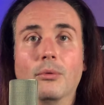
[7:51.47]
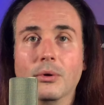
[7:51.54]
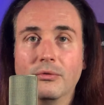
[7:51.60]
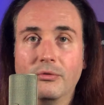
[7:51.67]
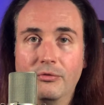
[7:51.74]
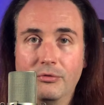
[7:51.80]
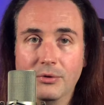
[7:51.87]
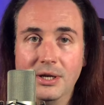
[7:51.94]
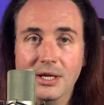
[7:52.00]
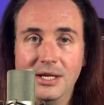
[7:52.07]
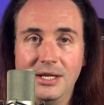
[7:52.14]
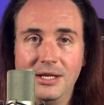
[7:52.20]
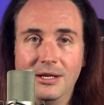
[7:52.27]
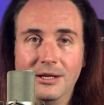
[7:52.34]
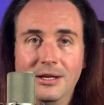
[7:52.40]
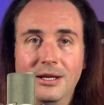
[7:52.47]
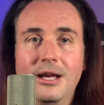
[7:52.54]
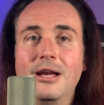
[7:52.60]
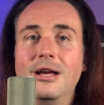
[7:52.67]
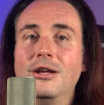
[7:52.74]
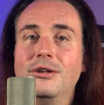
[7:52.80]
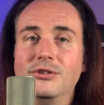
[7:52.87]
free.
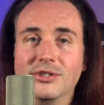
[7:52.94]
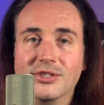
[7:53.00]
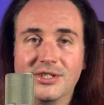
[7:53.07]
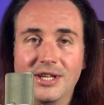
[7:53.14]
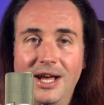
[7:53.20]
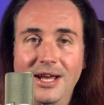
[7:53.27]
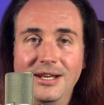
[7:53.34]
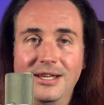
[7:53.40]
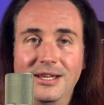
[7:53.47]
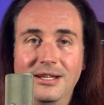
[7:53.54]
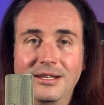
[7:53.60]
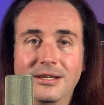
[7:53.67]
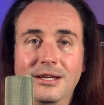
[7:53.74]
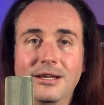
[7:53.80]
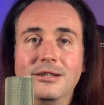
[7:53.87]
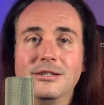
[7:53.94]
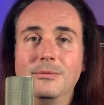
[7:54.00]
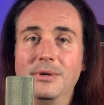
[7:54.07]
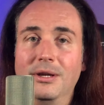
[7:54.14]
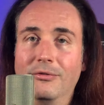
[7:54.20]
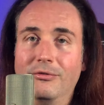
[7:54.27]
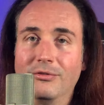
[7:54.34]
Just sign in to be
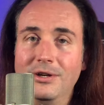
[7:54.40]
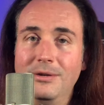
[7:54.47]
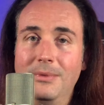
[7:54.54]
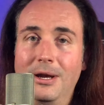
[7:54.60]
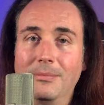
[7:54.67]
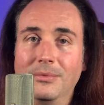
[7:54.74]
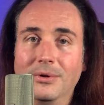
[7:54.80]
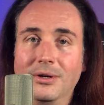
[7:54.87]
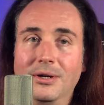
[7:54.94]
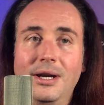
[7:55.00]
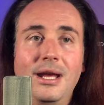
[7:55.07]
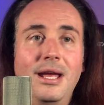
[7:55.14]
a free member